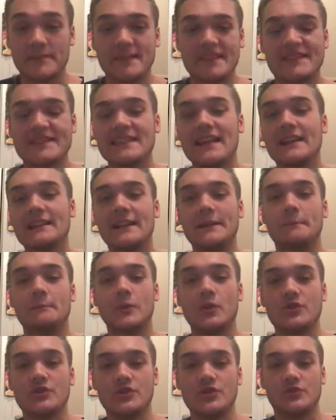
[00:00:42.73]
It's not like
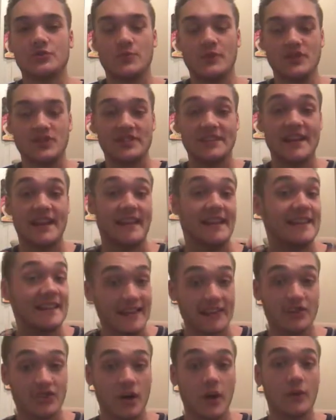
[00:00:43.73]
most shows where it just kind of
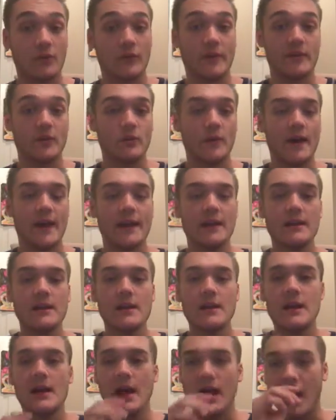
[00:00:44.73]
kicks off right away.
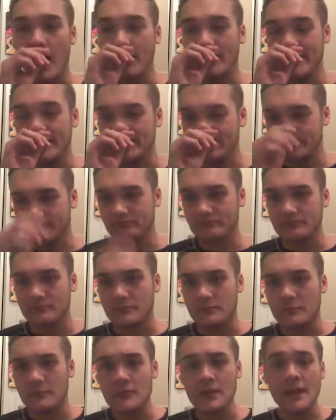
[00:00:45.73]
I mean,
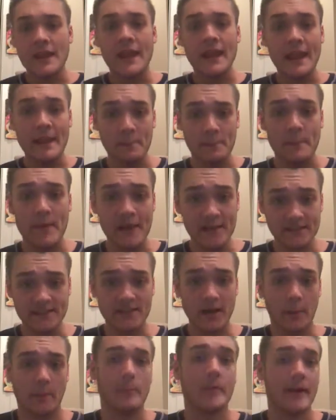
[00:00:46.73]
it picks
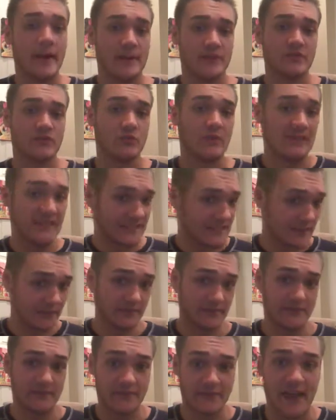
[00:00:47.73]
up pace
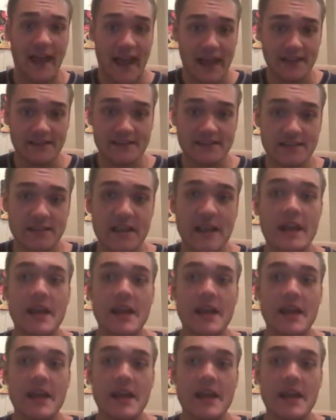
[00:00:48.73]
relatively fast.